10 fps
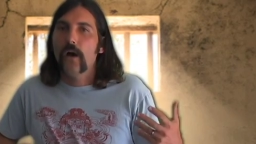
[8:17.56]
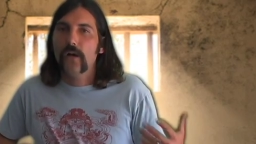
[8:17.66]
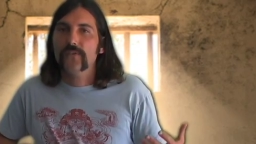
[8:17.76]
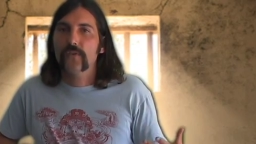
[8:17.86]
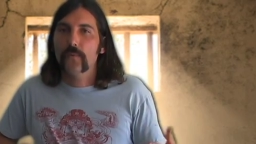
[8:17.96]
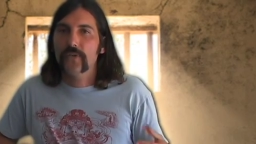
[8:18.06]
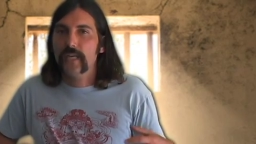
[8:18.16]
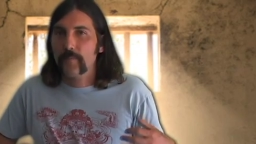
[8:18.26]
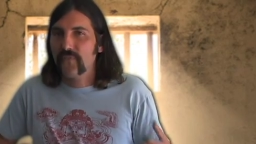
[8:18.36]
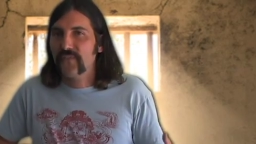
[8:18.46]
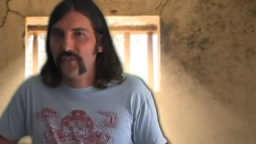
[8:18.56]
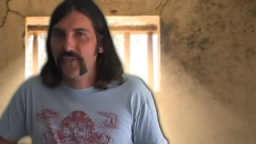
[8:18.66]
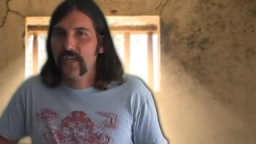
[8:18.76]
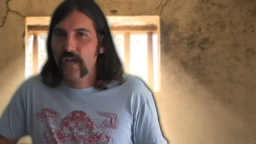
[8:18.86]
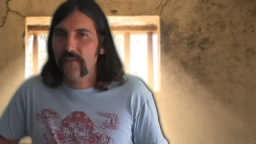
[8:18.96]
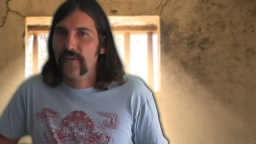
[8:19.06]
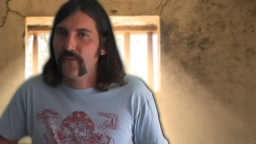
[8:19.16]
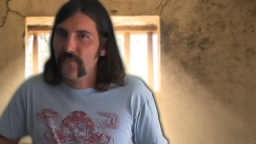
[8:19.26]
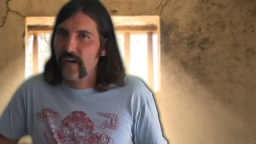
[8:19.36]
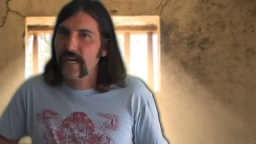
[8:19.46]
also, when you get proficient enough and
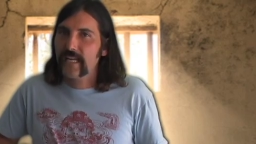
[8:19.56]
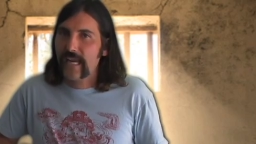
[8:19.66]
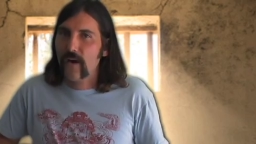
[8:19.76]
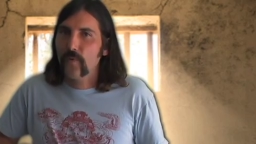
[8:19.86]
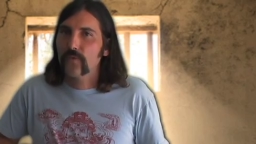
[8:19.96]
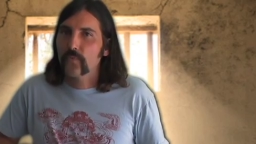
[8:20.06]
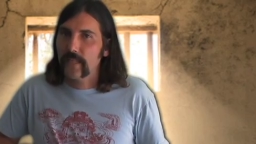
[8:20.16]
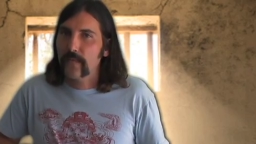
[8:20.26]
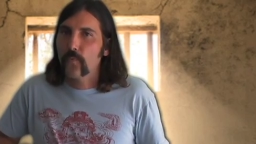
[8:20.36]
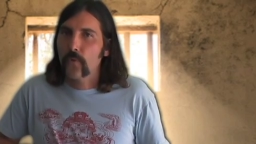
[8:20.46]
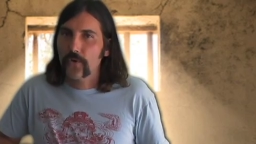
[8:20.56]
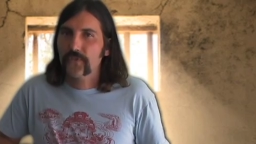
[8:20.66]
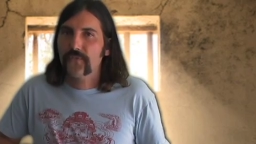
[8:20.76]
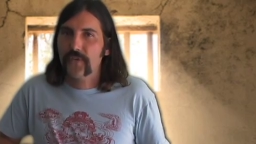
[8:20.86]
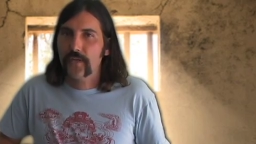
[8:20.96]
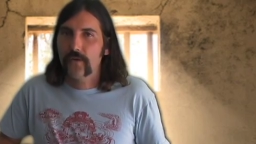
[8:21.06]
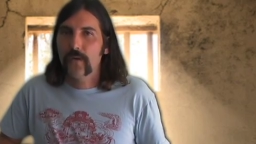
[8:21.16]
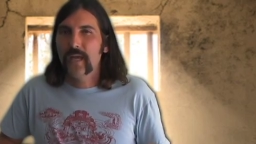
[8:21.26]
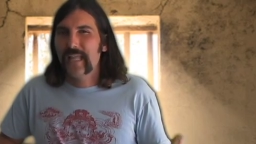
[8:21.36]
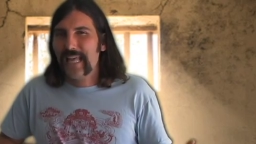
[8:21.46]
you're finding out what really works for you,
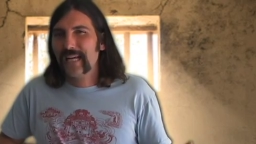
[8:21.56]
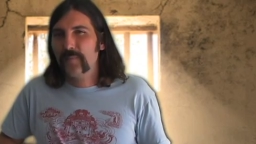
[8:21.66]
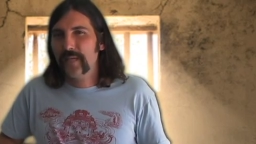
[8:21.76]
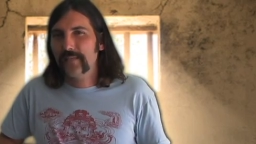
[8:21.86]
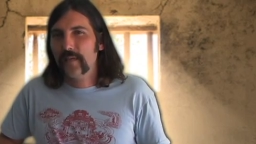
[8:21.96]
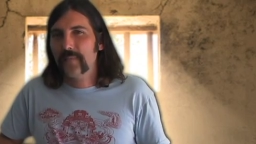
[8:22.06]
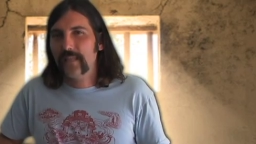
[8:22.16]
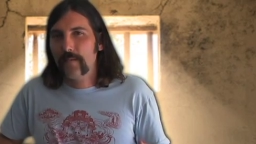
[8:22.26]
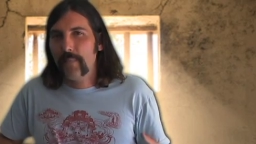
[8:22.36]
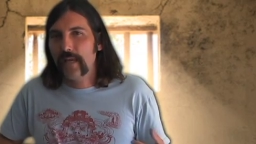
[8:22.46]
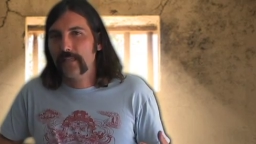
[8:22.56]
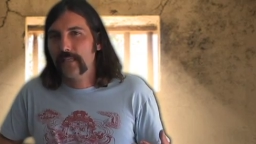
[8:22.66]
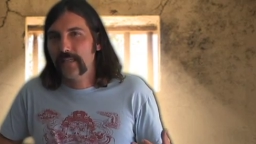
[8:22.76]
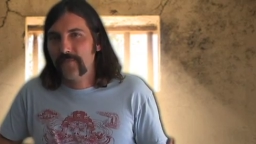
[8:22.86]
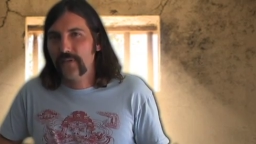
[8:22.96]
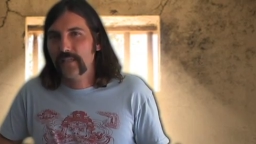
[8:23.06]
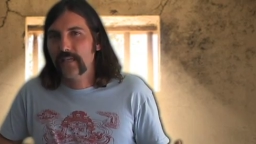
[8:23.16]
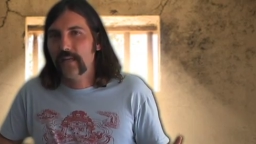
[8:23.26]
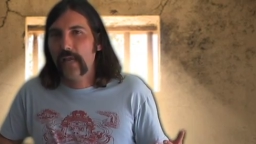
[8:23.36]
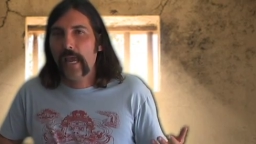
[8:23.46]
that could be something that makes the difference
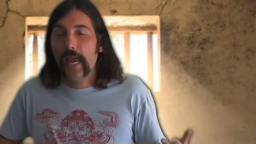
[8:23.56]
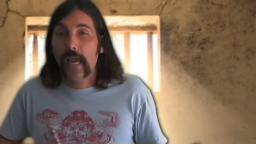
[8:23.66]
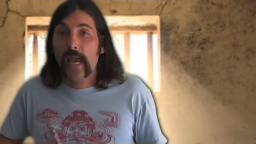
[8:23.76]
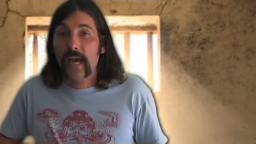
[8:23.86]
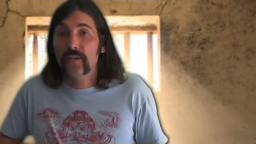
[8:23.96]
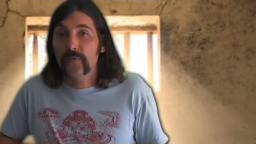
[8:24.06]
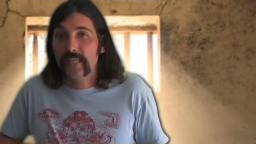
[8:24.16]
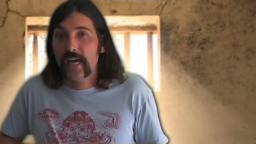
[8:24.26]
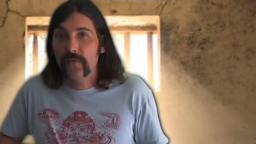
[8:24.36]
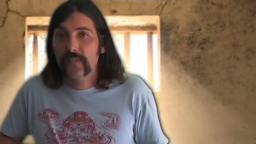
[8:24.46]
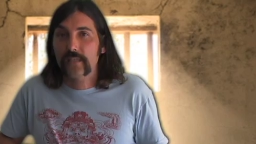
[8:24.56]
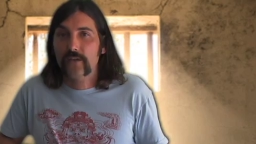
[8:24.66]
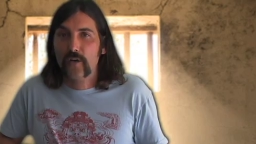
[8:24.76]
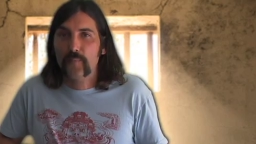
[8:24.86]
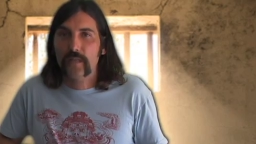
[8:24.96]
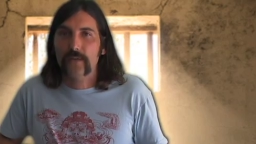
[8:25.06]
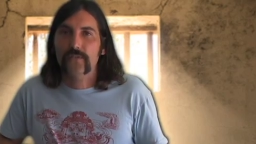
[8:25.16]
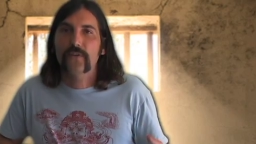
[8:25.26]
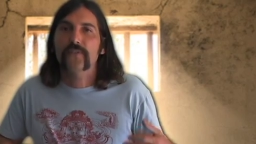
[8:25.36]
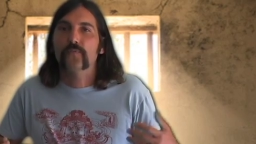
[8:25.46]
in how you sound as a guitar player.
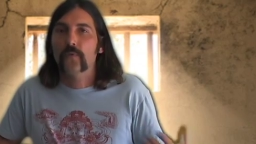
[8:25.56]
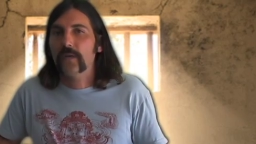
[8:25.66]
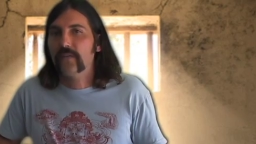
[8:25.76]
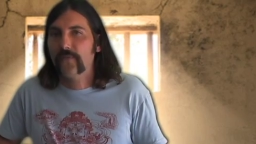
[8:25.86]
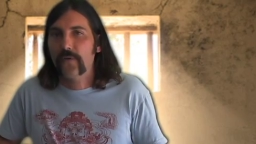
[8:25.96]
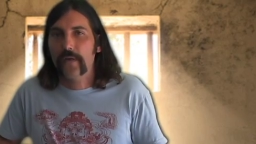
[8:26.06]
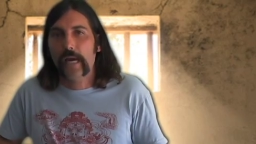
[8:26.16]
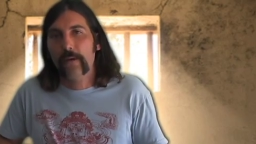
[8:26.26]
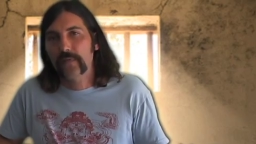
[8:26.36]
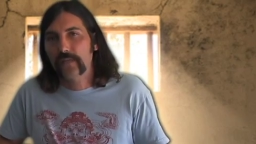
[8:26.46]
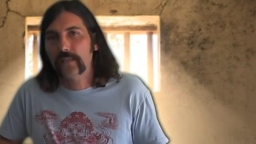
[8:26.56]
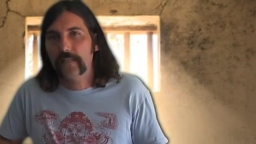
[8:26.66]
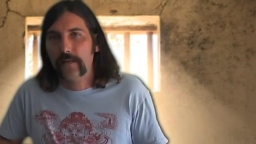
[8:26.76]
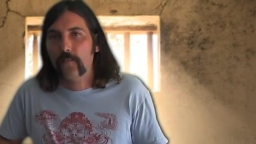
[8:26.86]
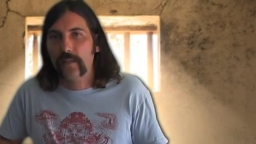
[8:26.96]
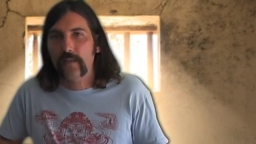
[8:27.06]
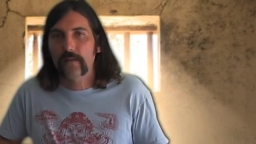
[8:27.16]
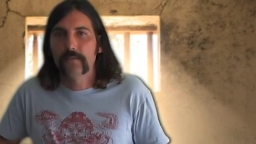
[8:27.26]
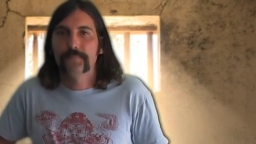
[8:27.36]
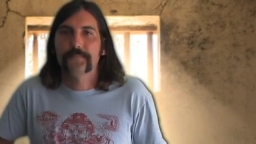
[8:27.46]
So if it's working for you, I would just stick with it.
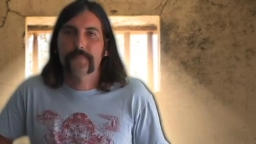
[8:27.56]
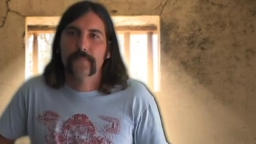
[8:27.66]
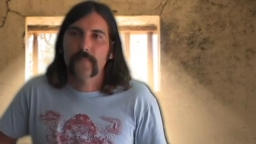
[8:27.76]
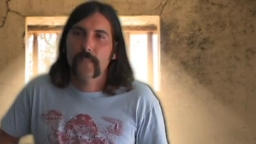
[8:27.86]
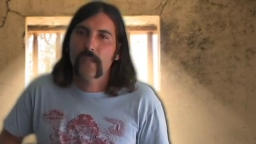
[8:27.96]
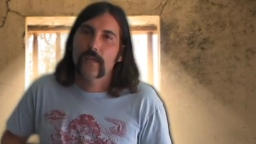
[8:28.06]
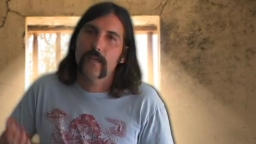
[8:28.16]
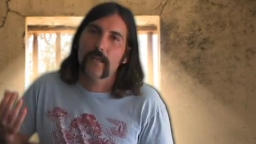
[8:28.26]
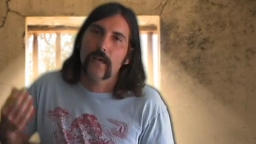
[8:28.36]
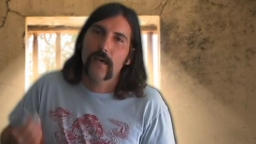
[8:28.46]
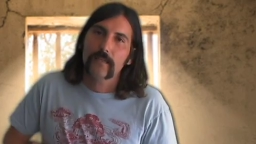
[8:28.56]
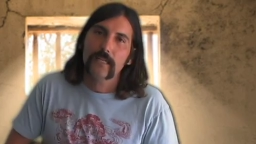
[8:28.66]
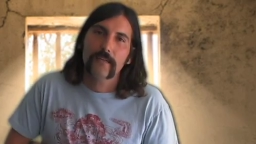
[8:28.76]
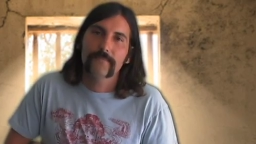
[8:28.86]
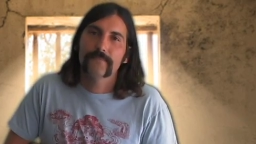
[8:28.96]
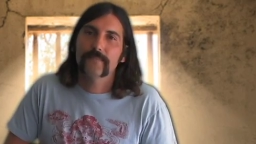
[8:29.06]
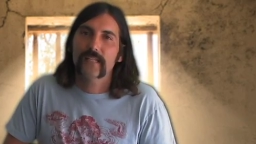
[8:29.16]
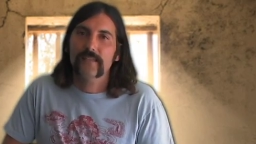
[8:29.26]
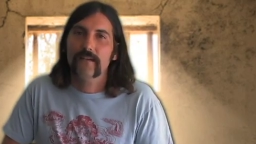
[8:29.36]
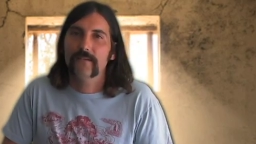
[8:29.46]
And you know,
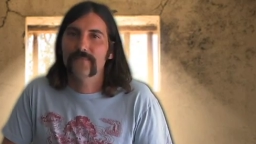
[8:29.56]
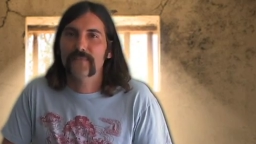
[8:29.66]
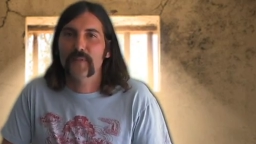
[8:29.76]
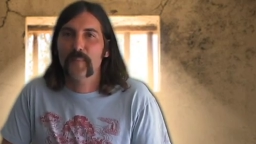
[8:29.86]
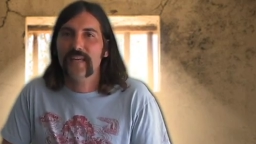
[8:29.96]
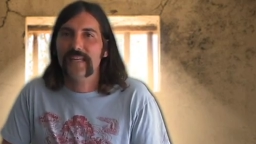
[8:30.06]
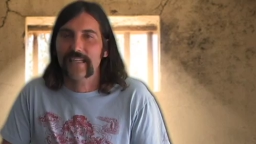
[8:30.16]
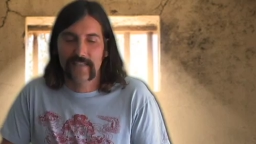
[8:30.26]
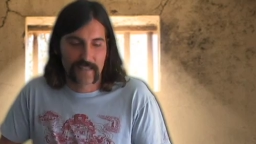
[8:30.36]
that's all for the picking.